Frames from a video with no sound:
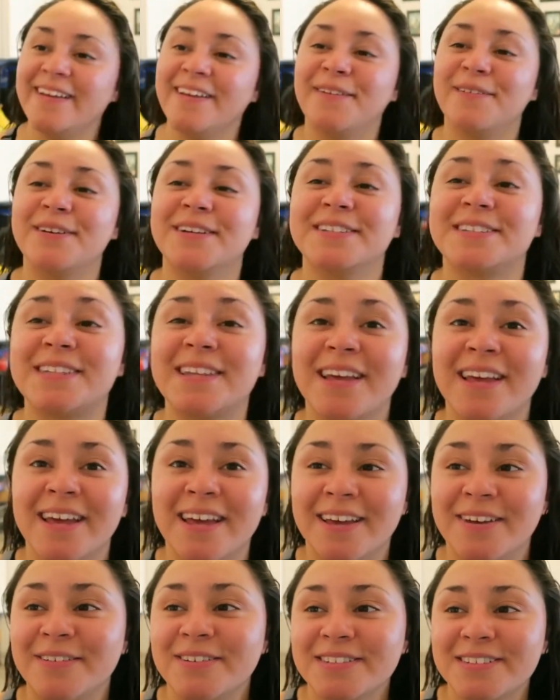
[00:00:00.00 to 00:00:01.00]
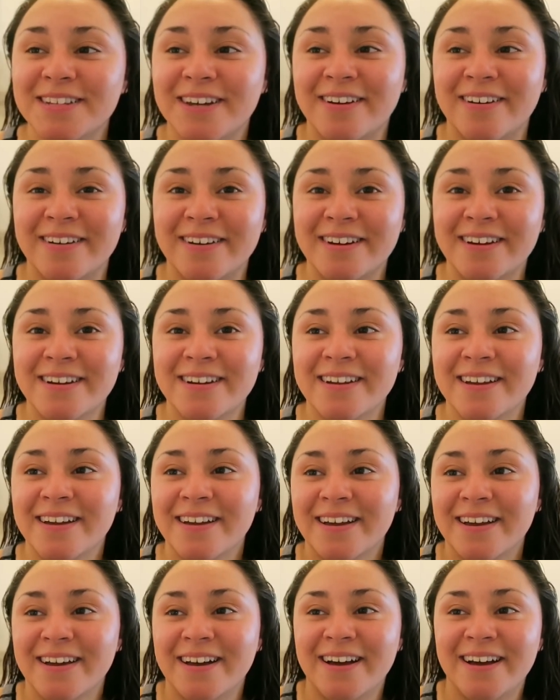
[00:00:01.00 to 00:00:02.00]
it was it was hard.
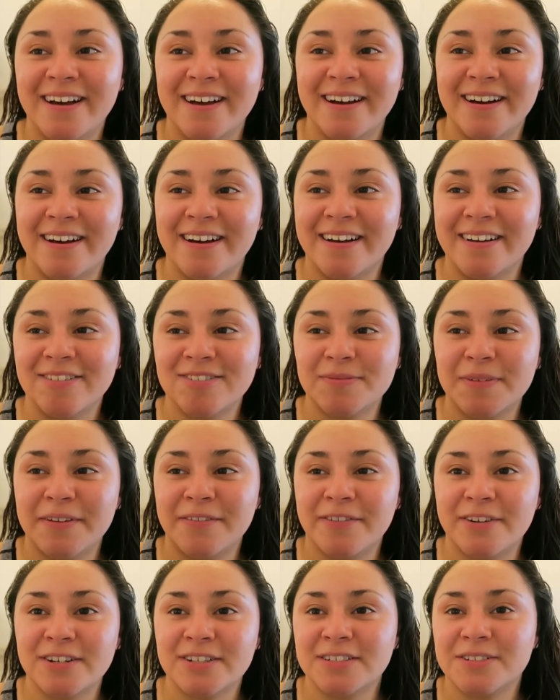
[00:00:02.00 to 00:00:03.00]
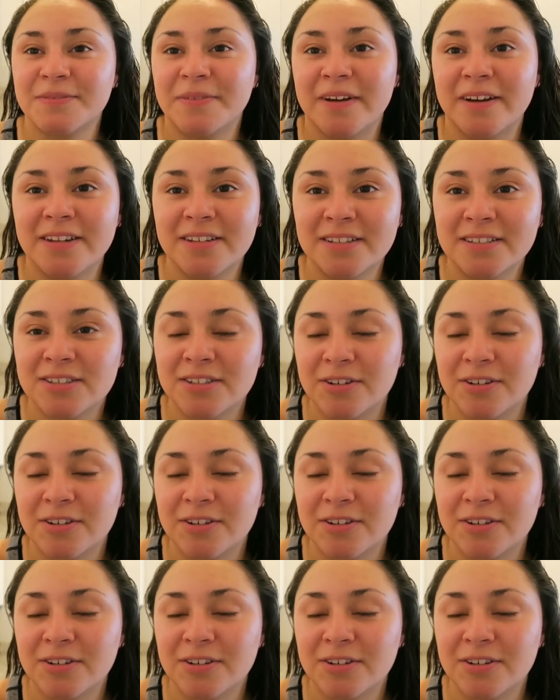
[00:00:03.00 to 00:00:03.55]
Uh, it was my first one,